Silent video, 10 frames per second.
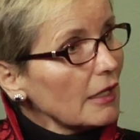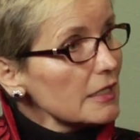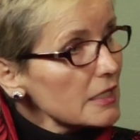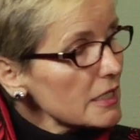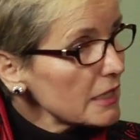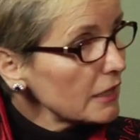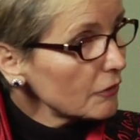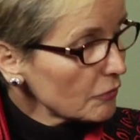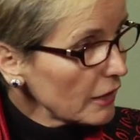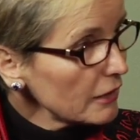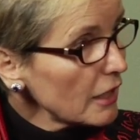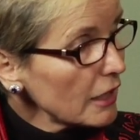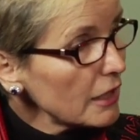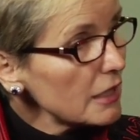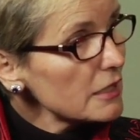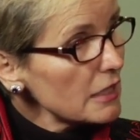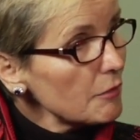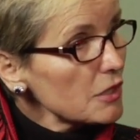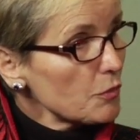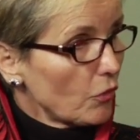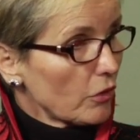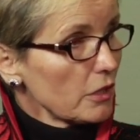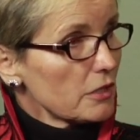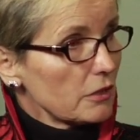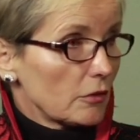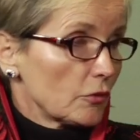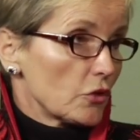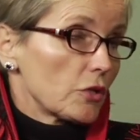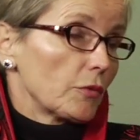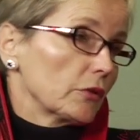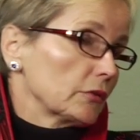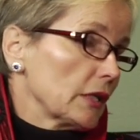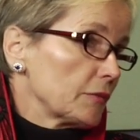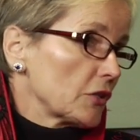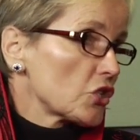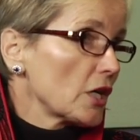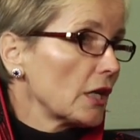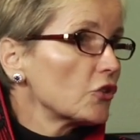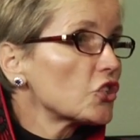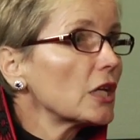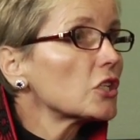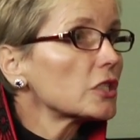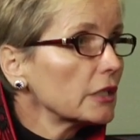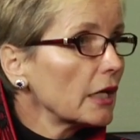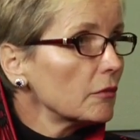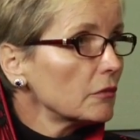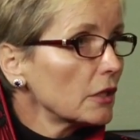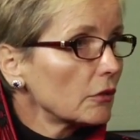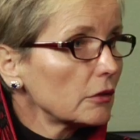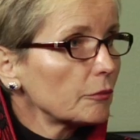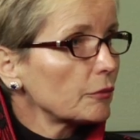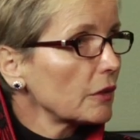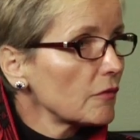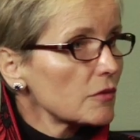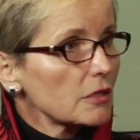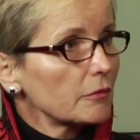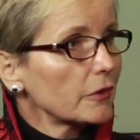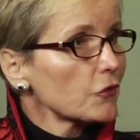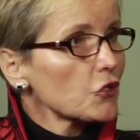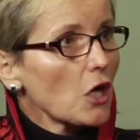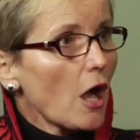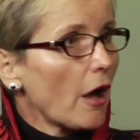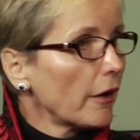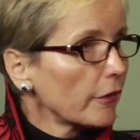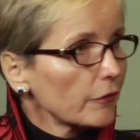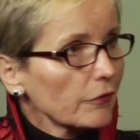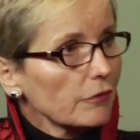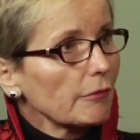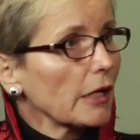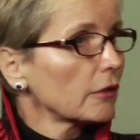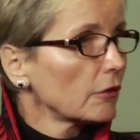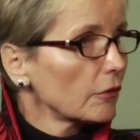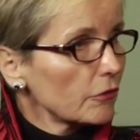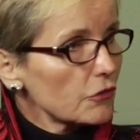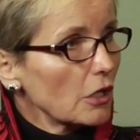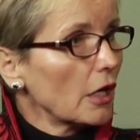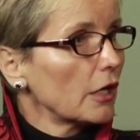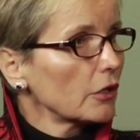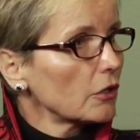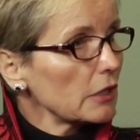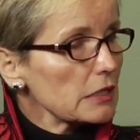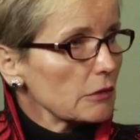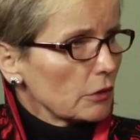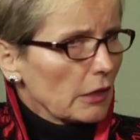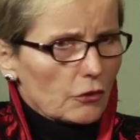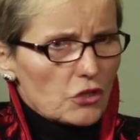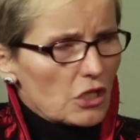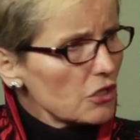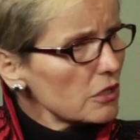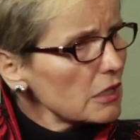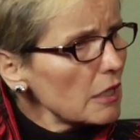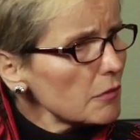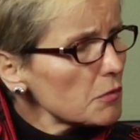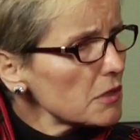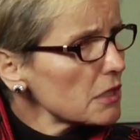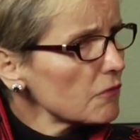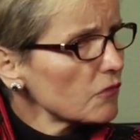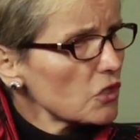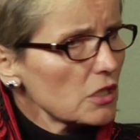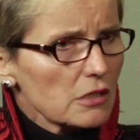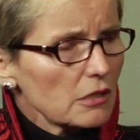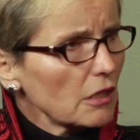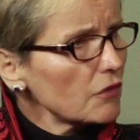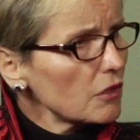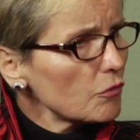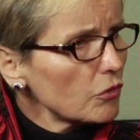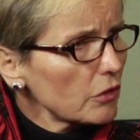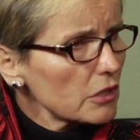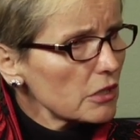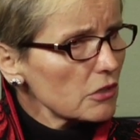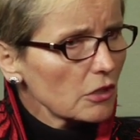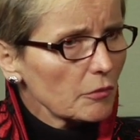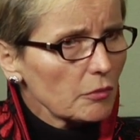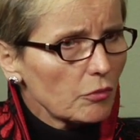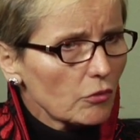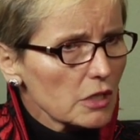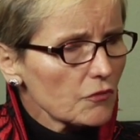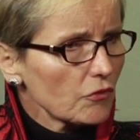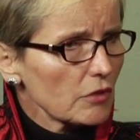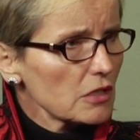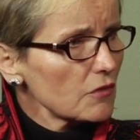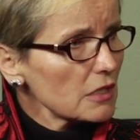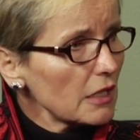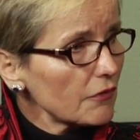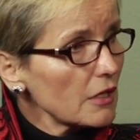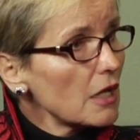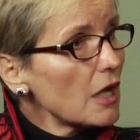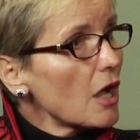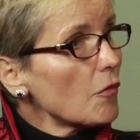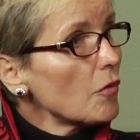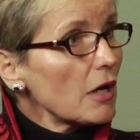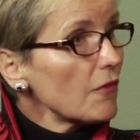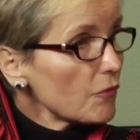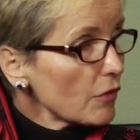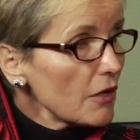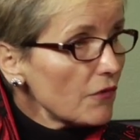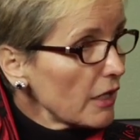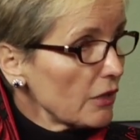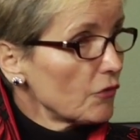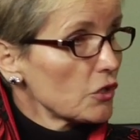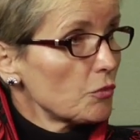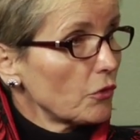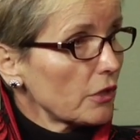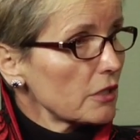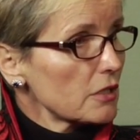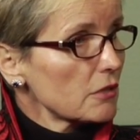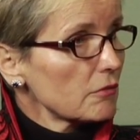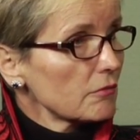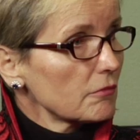He's a seed, right? His name is Boris. You know, usually when you adopt a child, you change the name. You know, they give him some, you know, Sean or Michael or John. You know, I said, we're not going to change his name. He's been for 6.5 years Boris. He's going to be Boris for the rest of his life. Well, my grandfather was Boris.